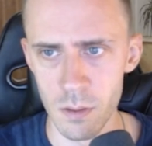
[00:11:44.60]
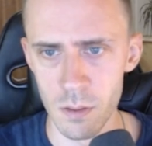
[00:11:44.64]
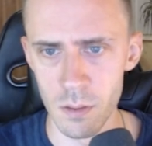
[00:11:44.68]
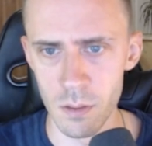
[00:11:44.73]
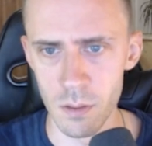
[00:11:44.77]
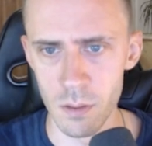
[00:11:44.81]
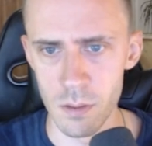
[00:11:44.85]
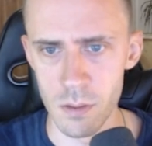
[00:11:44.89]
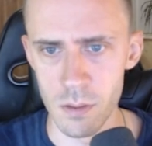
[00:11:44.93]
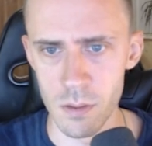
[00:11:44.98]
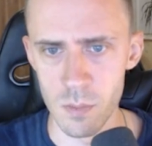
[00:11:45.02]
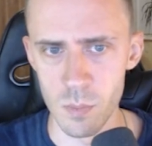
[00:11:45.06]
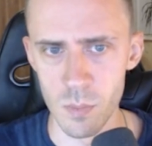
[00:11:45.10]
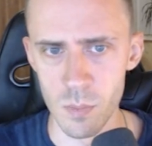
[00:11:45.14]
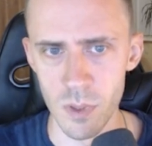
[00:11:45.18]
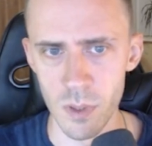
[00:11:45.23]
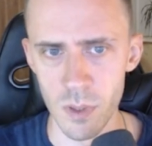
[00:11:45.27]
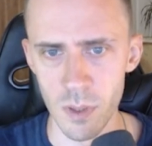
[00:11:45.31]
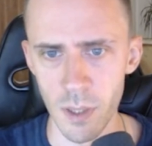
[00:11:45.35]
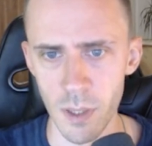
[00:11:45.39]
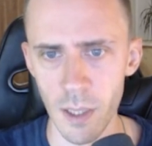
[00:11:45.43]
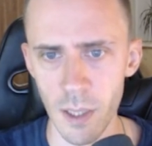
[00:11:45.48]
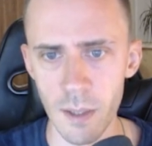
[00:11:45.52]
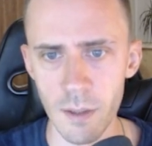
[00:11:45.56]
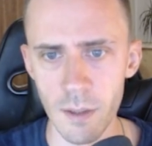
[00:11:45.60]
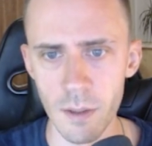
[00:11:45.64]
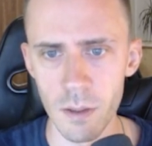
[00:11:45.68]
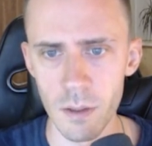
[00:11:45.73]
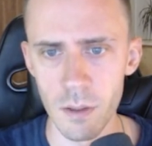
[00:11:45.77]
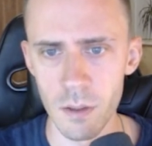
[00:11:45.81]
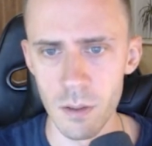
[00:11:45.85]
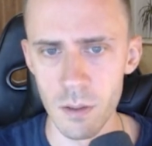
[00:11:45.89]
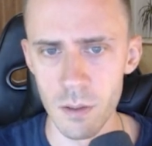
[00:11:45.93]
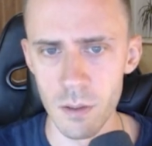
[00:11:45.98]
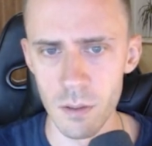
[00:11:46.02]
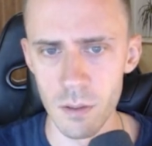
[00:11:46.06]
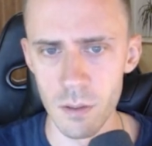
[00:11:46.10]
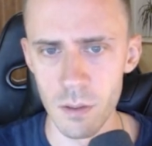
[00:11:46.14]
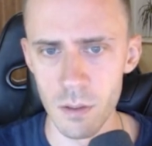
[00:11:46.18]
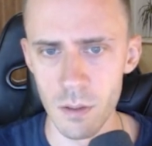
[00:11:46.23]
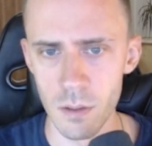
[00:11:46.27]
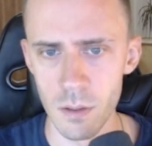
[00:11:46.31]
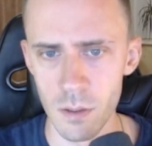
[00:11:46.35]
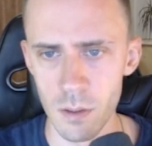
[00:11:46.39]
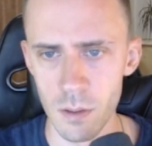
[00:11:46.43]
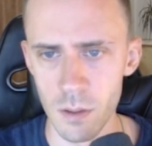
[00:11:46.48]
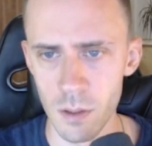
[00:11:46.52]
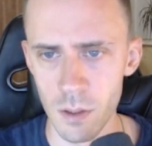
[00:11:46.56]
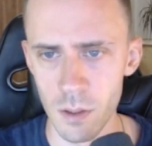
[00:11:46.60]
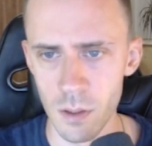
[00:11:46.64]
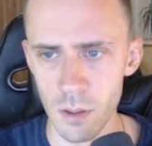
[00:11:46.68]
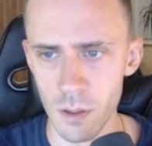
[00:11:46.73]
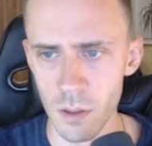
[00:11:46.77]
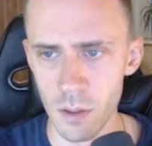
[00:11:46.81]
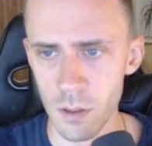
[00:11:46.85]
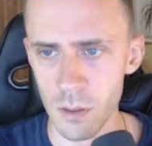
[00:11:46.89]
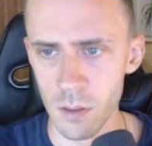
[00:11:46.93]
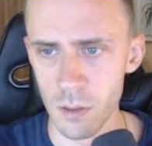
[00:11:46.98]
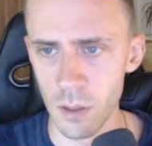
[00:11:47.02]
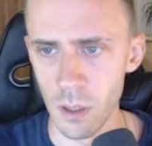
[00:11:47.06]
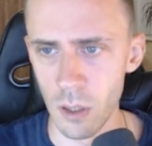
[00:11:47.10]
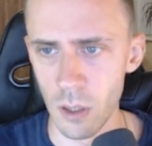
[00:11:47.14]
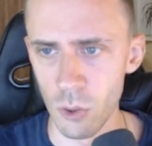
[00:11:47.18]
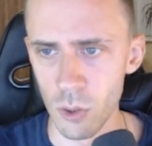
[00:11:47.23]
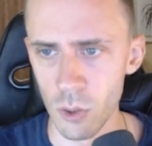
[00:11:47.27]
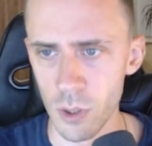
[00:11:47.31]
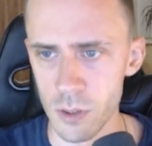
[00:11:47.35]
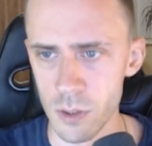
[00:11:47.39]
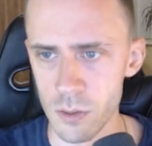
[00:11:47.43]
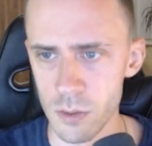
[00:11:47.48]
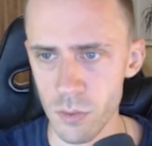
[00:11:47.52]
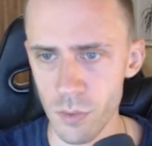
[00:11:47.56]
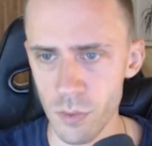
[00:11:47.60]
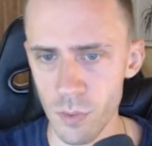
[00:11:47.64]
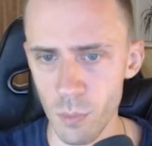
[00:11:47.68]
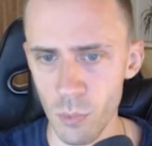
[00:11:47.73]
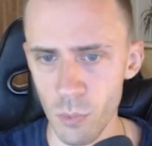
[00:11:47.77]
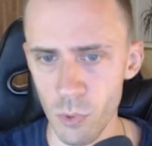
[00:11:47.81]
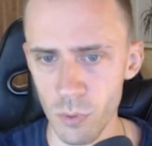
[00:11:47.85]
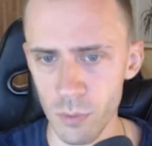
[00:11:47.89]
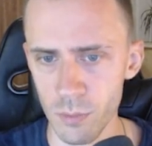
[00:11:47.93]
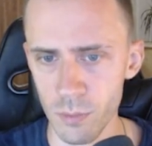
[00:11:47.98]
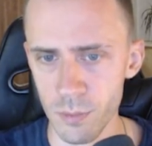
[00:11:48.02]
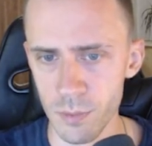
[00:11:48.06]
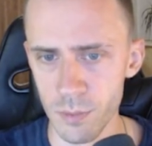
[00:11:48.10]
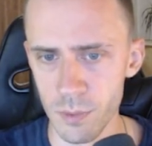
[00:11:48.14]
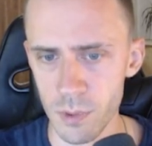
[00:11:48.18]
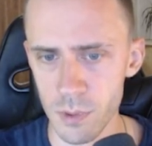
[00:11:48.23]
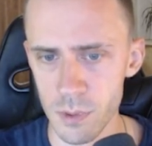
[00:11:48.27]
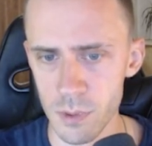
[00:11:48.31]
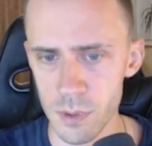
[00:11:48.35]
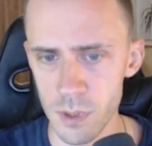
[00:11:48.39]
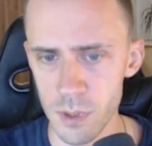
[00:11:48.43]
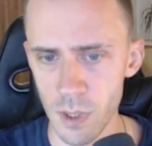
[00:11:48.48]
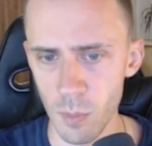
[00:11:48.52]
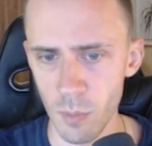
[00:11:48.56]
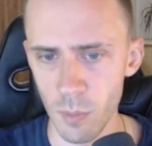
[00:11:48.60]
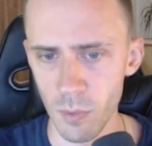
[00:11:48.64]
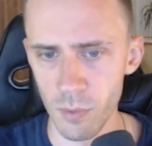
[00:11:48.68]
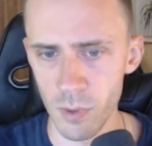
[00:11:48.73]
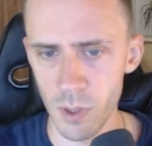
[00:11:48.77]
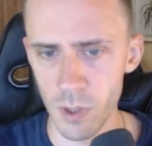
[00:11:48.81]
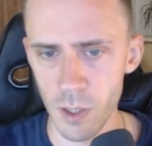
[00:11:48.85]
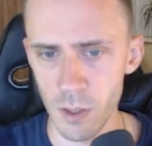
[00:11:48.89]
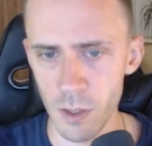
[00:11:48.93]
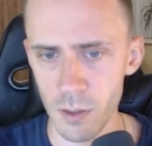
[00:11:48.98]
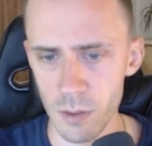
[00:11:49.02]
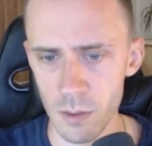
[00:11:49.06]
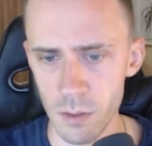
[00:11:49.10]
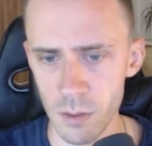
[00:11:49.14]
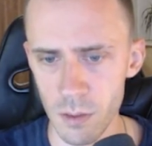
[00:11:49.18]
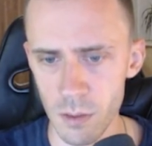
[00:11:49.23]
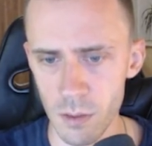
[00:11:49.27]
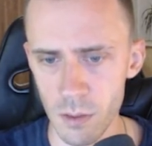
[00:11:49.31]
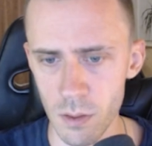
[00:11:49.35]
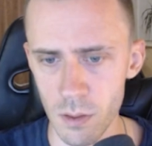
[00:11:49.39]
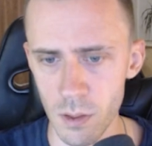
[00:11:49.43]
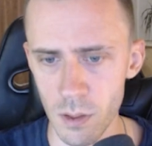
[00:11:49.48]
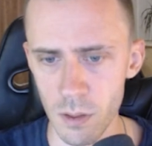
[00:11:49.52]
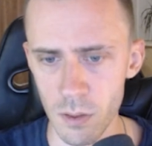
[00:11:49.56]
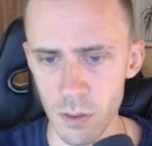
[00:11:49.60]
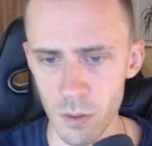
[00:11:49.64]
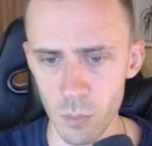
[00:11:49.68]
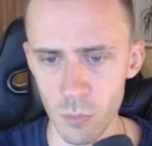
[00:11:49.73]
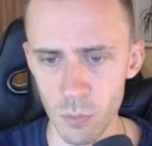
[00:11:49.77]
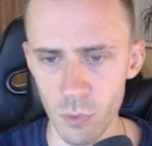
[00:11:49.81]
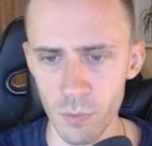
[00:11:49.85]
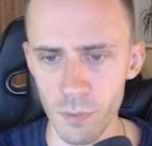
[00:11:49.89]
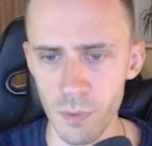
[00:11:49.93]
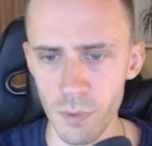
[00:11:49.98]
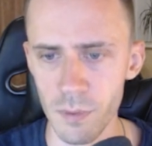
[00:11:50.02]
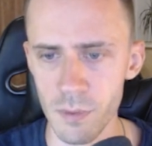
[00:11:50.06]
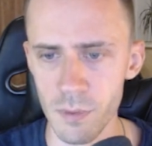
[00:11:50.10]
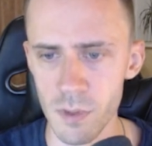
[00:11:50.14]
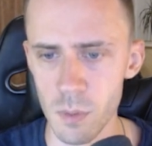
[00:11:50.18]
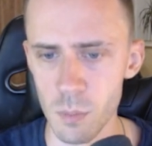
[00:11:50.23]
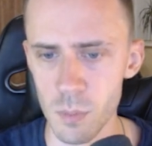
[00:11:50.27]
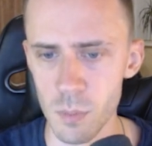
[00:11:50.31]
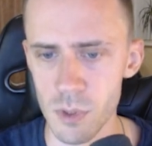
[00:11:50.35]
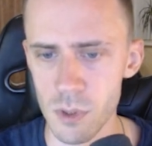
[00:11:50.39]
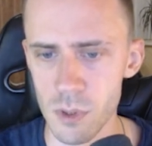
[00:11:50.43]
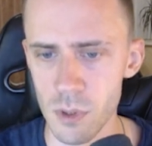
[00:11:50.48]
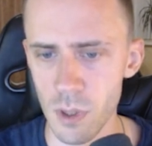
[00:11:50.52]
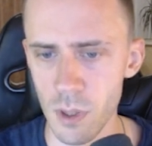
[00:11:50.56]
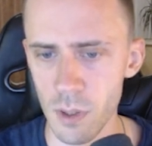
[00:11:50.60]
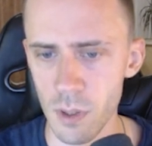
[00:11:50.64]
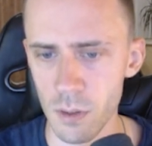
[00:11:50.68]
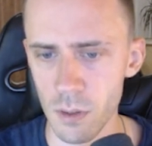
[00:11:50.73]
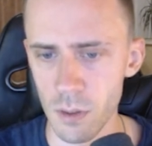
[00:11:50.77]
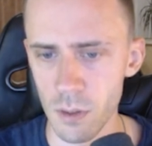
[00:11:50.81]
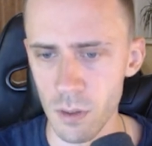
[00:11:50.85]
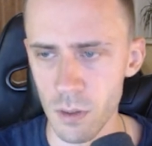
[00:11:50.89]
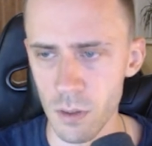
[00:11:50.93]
This has been added. Now let's remove some of that. I'll remove 50%.